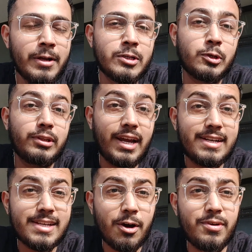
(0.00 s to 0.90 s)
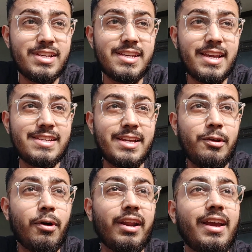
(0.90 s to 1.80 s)
So that's how easy it is, and
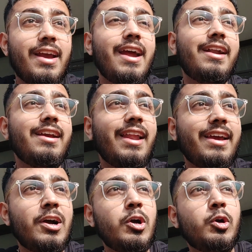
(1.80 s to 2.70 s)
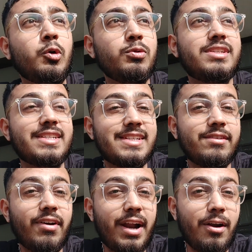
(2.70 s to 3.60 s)
you are getting like
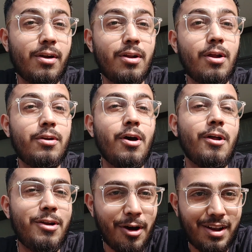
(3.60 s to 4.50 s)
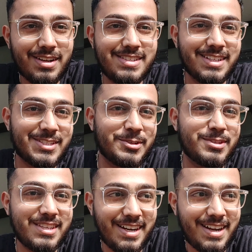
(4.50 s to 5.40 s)
$265 just to
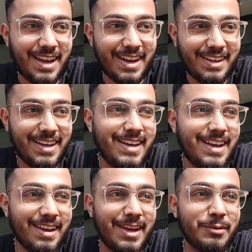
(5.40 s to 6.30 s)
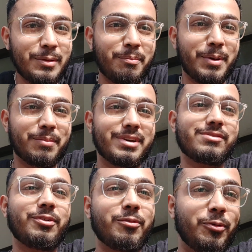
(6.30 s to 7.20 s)
sit and give the
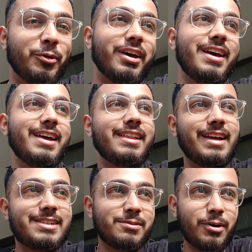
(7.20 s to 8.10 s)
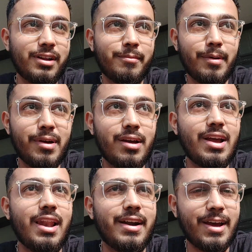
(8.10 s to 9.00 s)
papers for vote. That's what a
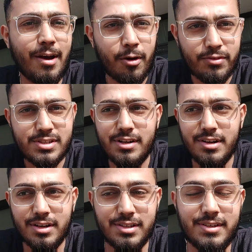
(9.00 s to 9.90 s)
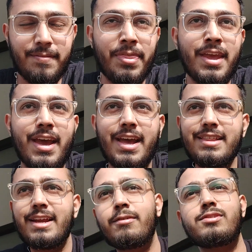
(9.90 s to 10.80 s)
ballot officer does,
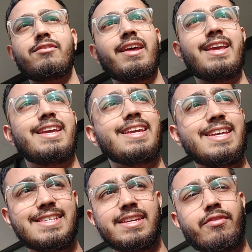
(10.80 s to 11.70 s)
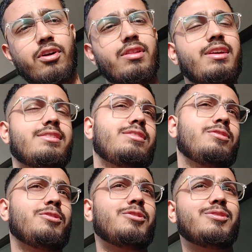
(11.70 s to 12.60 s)
and that was very easy for this.
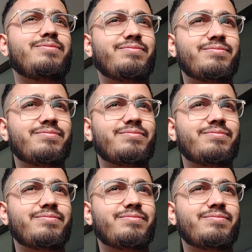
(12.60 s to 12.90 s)
So